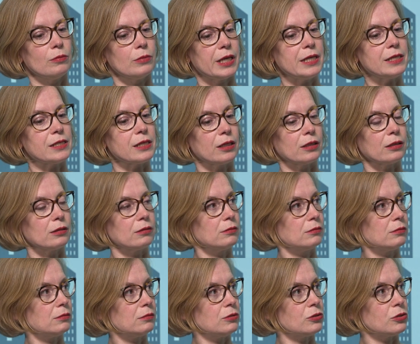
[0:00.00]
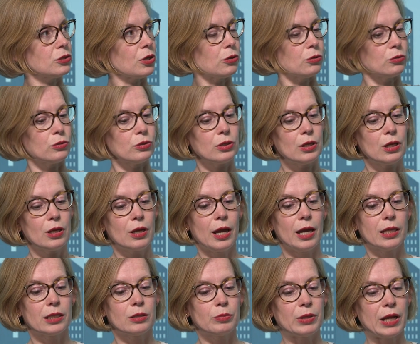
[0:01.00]
heating zone,
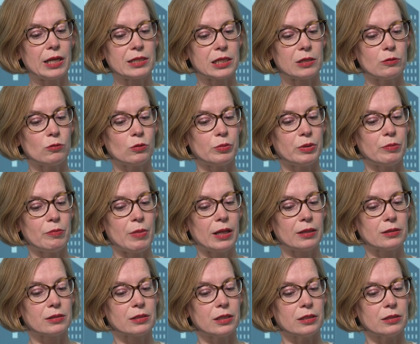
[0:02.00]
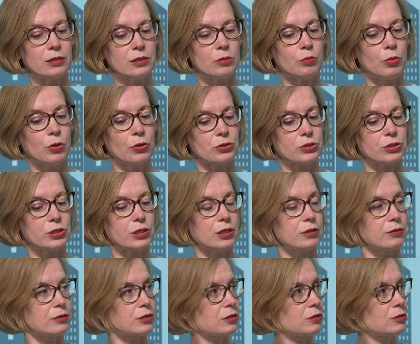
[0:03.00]
and the plastic will be melted and
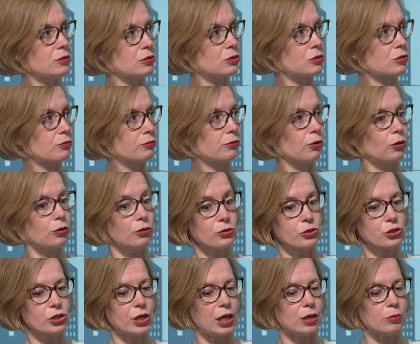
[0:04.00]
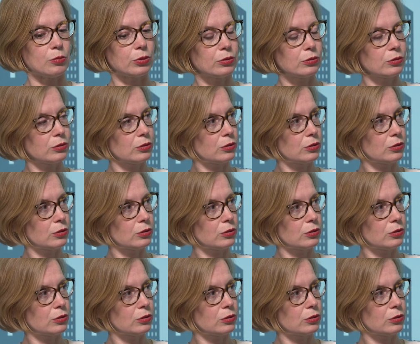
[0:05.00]
deposited to follow the shape